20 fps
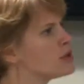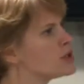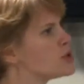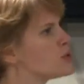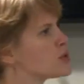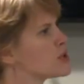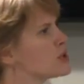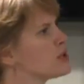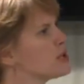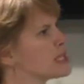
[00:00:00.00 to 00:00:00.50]
To
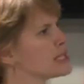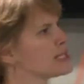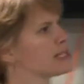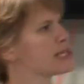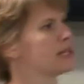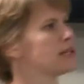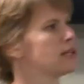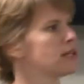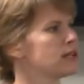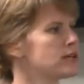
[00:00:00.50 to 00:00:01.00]
a certain
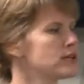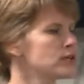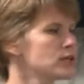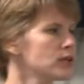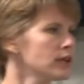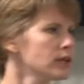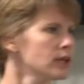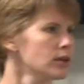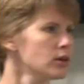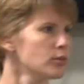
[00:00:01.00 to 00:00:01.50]
extent, there's
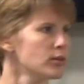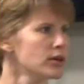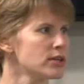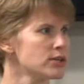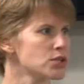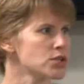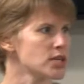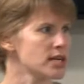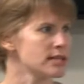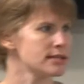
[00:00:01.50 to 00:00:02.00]
a little bit
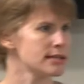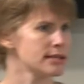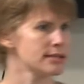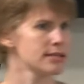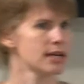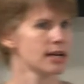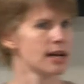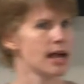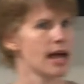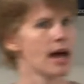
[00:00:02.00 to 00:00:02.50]
of stress
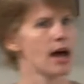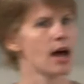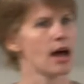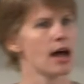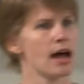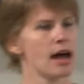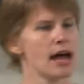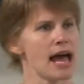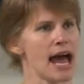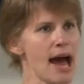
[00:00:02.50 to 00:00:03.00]
that's going to
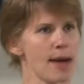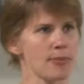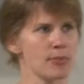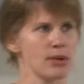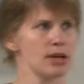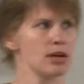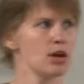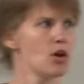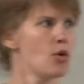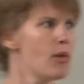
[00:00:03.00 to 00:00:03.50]

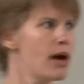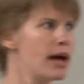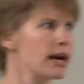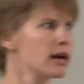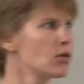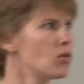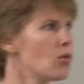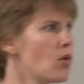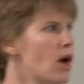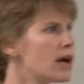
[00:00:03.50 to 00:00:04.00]
happen no
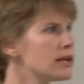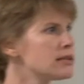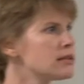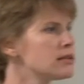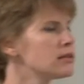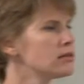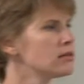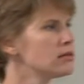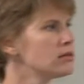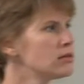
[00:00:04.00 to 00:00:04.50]
matter
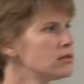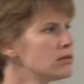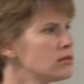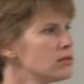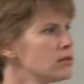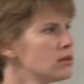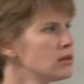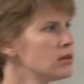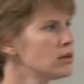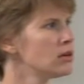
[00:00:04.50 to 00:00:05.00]
what.
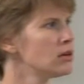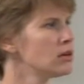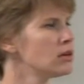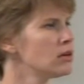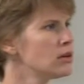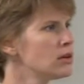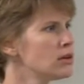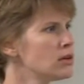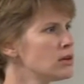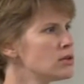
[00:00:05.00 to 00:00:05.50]

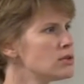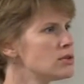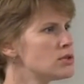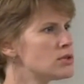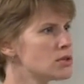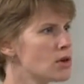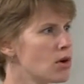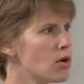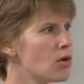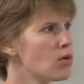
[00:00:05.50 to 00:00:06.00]

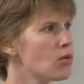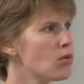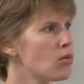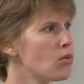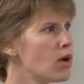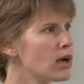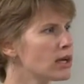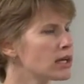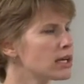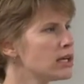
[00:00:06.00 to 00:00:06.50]
So,
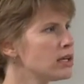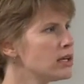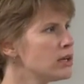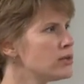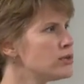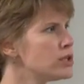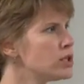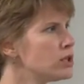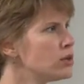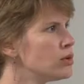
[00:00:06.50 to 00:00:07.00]
what can
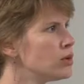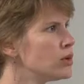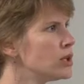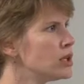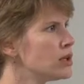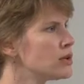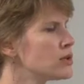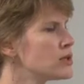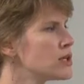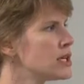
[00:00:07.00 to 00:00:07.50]
you do
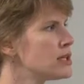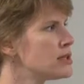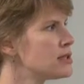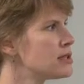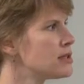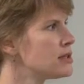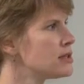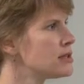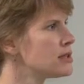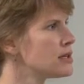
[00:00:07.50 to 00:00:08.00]
in those
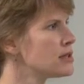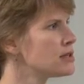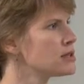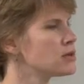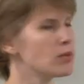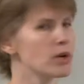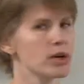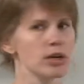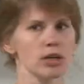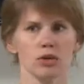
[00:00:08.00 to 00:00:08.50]

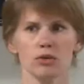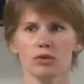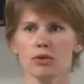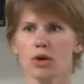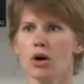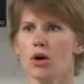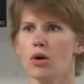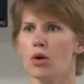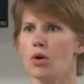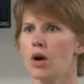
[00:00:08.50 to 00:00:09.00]
instances where you
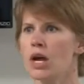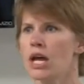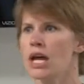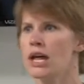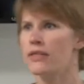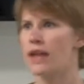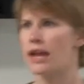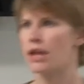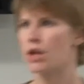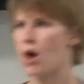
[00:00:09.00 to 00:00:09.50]
know
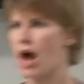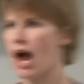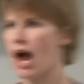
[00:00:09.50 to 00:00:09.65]
that you